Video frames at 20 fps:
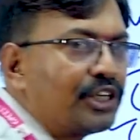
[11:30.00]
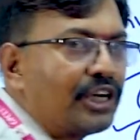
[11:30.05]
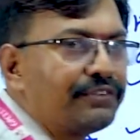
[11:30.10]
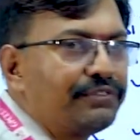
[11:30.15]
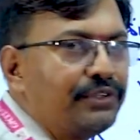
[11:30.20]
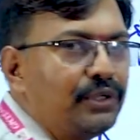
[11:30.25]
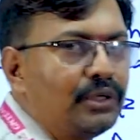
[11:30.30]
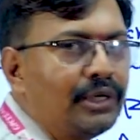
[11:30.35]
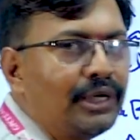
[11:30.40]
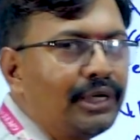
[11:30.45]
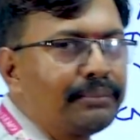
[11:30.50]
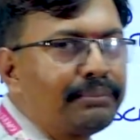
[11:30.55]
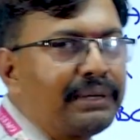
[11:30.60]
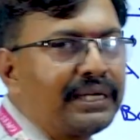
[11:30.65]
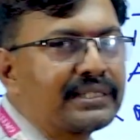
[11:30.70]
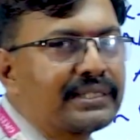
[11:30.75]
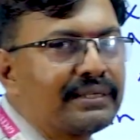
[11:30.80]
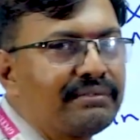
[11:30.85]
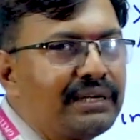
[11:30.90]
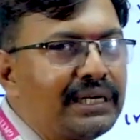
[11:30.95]
of view,
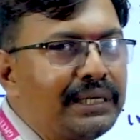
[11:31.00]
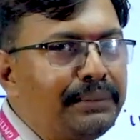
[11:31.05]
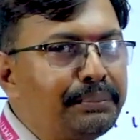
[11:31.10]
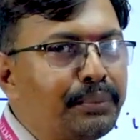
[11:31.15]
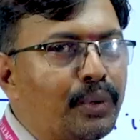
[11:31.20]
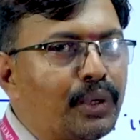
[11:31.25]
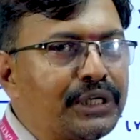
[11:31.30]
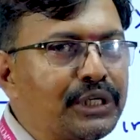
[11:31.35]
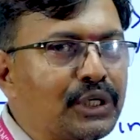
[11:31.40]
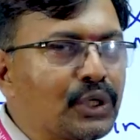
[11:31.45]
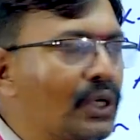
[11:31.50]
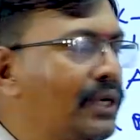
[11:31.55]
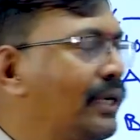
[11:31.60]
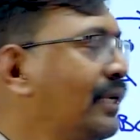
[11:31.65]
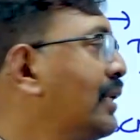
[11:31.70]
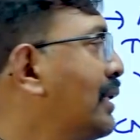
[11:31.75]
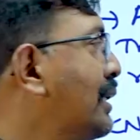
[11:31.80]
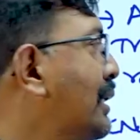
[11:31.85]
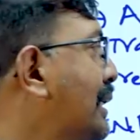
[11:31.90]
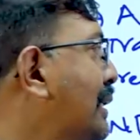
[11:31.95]
plays a very important role.
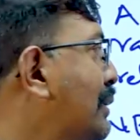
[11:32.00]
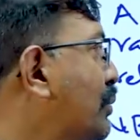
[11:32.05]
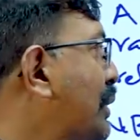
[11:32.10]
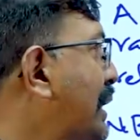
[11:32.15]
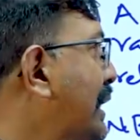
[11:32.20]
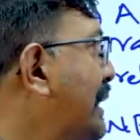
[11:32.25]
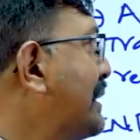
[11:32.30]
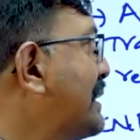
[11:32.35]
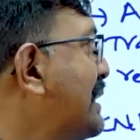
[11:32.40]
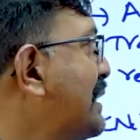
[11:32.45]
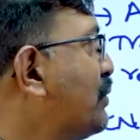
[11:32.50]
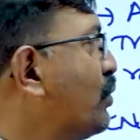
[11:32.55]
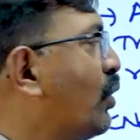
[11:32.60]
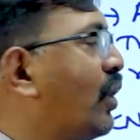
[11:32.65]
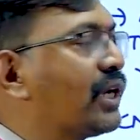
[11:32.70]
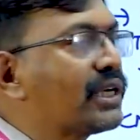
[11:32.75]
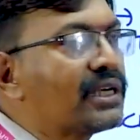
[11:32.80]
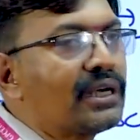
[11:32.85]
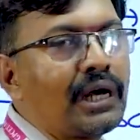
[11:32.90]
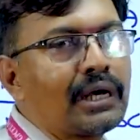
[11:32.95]
Okay, is it
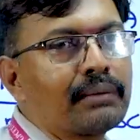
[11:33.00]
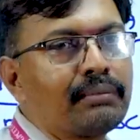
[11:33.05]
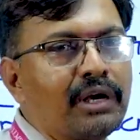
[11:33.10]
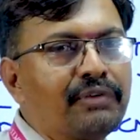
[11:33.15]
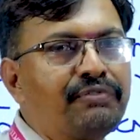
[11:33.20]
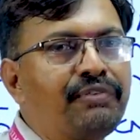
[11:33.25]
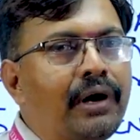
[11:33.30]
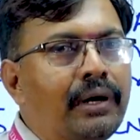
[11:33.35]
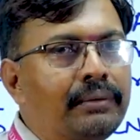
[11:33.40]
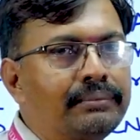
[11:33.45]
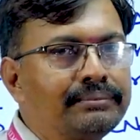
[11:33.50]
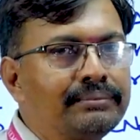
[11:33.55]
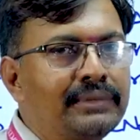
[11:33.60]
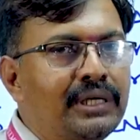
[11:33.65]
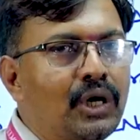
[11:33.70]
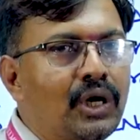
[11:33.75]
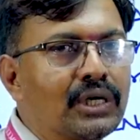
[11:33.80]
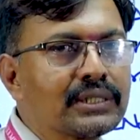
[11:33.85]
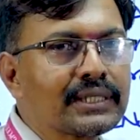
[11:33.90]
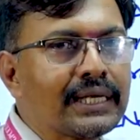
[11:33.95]
what normal form? May
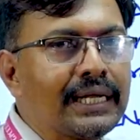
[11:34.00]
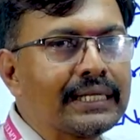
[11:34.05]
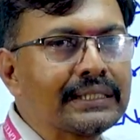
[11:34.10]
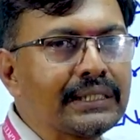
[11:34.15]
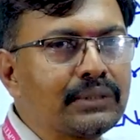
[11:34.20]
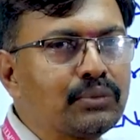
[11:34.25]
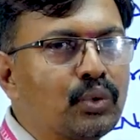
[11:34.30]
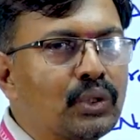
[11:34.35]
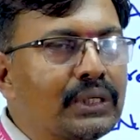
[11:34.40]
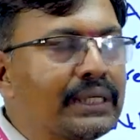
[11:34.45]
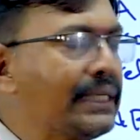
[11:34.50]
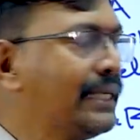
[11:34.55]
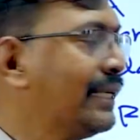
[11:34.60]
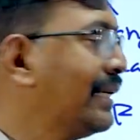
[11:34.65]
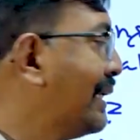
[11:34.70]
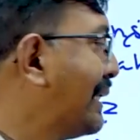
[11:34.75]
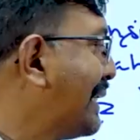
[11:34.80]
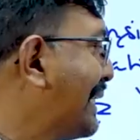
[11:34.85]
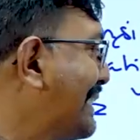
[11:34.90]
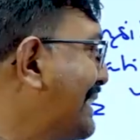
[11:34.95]
ask like that only.
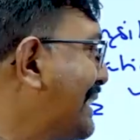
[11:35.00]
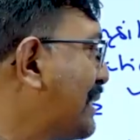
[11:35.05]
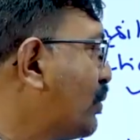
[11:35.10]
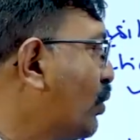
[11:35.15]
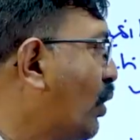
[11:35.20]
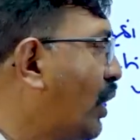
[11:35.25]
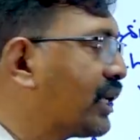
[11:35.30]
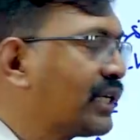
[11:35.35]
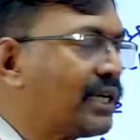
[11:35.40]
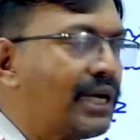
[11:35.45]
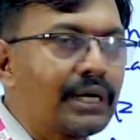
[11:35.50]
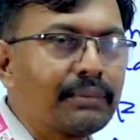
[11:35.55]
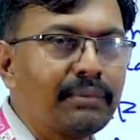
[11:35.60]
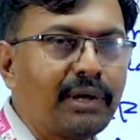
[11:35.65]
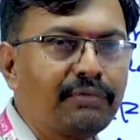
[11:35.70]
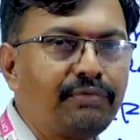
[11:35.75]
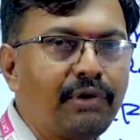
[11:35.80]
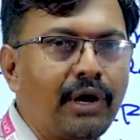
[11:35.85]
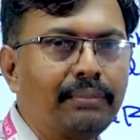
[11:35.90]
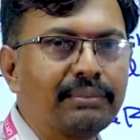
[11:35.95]
Is it what
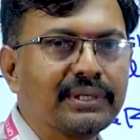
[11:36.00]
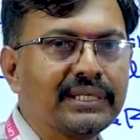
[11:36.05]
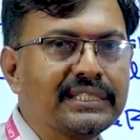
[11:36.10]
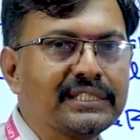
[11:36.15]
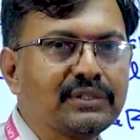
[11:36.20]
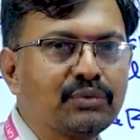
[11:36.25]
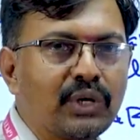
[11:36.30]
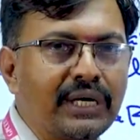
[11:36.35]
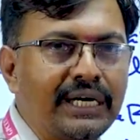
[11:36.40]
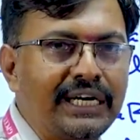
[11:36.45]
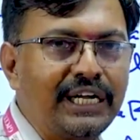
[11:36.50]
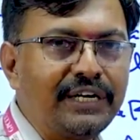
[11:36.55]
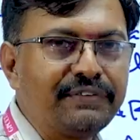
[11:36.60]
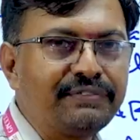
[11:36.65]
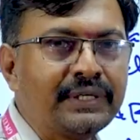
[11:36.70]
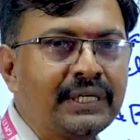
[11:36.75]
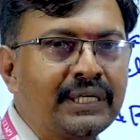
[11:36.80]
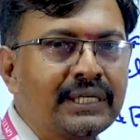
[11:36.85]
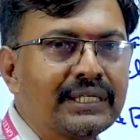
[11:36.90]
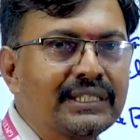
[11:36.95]
normal form? Is it 1NF?
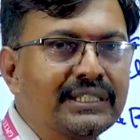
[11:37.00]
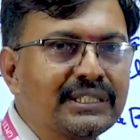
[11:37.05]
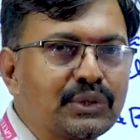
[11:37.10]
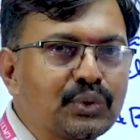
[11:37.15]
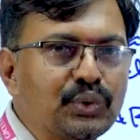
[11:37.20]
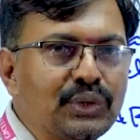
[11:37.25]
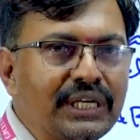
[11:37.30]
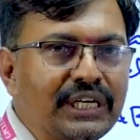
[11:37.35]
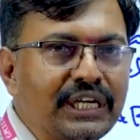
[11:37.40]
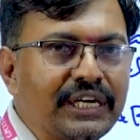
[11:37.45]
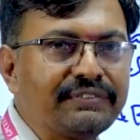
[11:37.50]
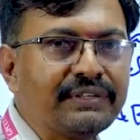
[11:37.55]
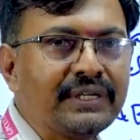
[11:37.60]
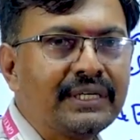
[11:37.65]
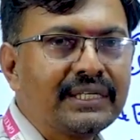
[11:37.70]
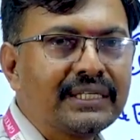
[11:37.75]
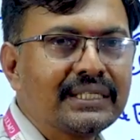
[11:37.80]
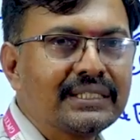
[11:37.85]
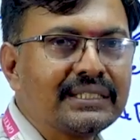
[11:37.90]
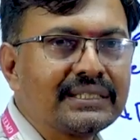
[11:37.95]
Is it 2NF?
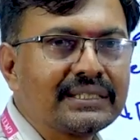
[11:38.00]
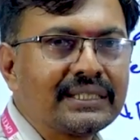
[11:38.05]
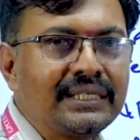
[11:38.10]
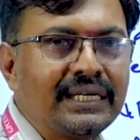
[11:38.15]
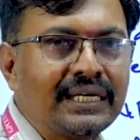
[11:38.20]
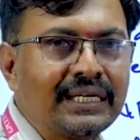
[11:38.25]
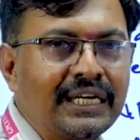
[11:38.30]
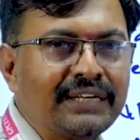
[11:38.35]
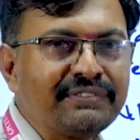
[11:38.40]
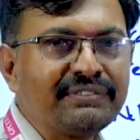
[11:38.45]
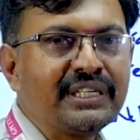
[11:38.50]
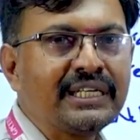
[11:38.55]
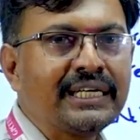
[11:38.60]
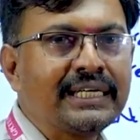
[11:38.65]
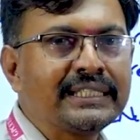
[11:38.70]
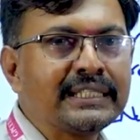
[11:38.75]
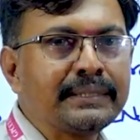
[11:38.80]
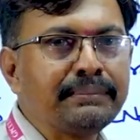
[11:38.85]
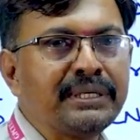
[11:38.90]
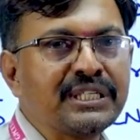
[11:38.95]
Is it 3NF?
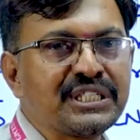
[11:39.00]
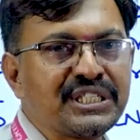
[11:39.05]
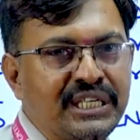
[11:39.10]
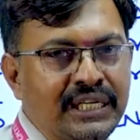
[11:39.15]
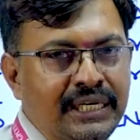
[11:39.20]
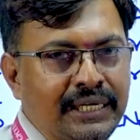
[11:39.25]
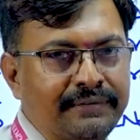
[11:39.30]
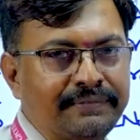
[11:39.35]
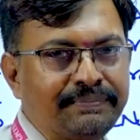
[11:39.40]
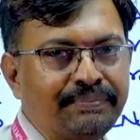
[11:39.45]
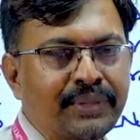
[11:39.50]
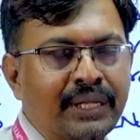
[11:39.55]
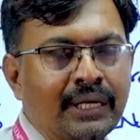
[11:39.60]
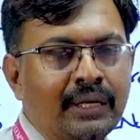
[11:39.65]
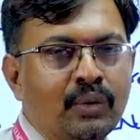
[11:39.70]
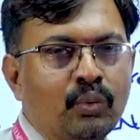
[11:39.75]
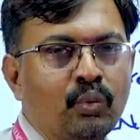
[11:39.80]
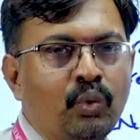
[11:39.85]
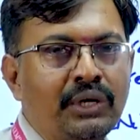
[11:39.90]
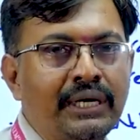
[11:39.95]
Is it BCNF?
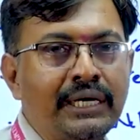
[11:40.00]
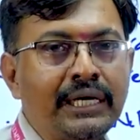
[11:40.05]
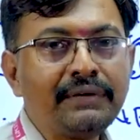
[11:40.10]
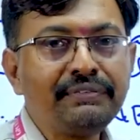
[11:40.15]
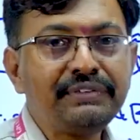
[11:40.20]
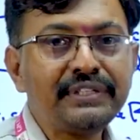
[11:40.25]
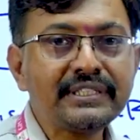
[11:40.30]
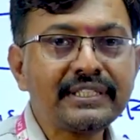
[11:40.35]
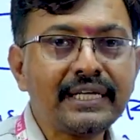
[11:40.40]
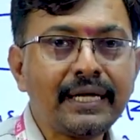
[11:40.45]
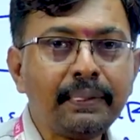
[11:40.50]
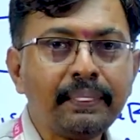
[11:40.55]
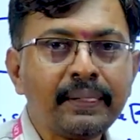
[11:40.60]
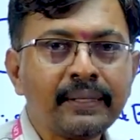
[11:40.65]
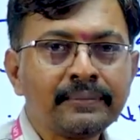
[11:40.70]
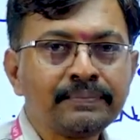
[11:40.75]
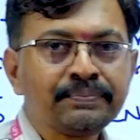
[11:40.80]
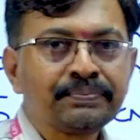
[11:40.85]
1NF is the